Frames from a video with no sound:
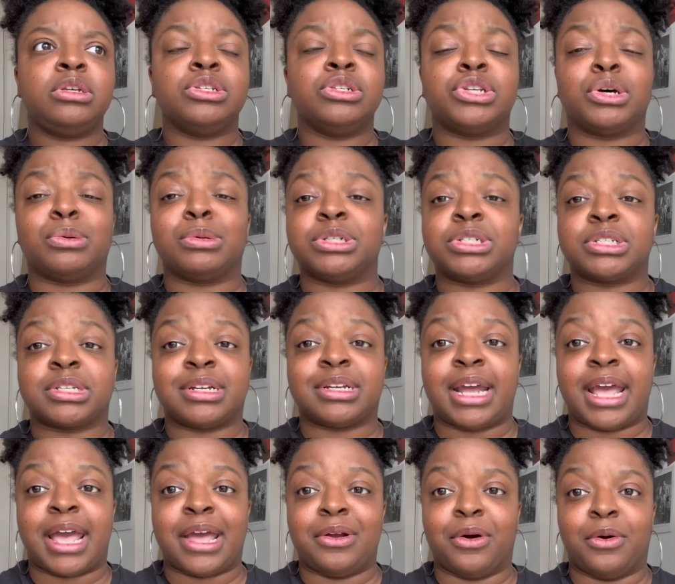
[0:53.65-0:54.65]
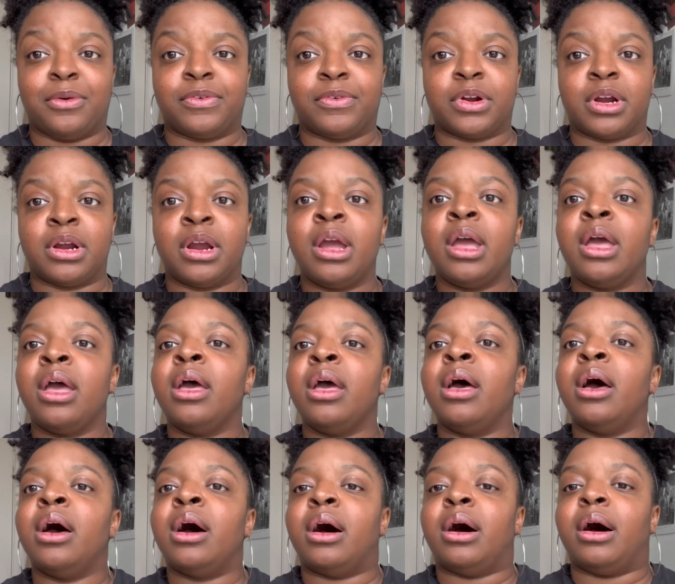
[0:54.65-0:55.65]
So we're just going to head over.
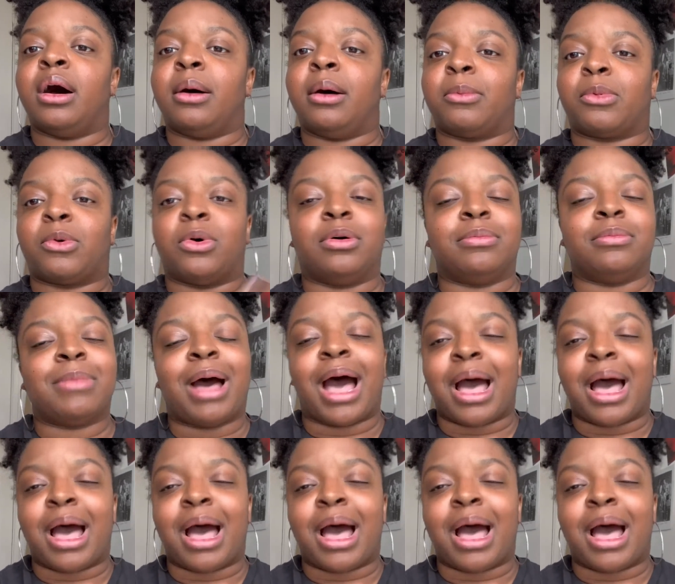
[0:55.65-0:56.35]
Well,